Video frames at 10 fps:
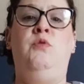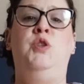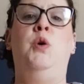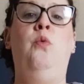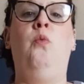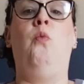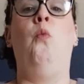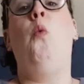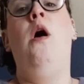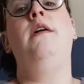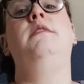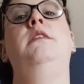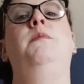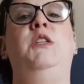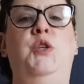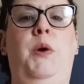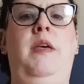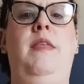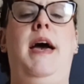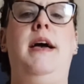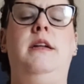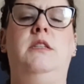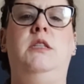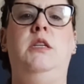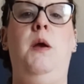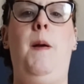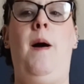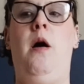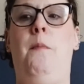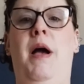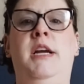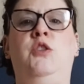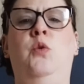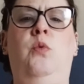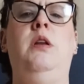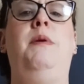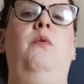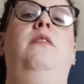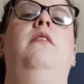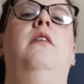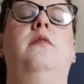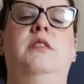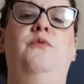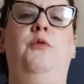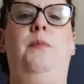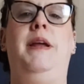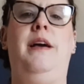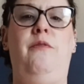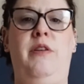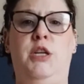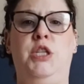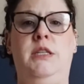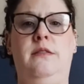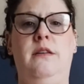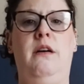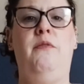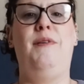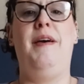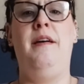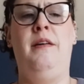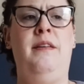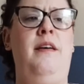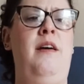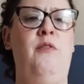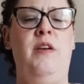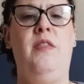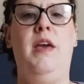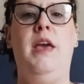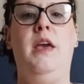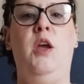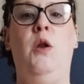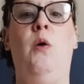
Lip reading: don't want to be doing that. I don't want to be wasting all this food by not finishing stuff and everything.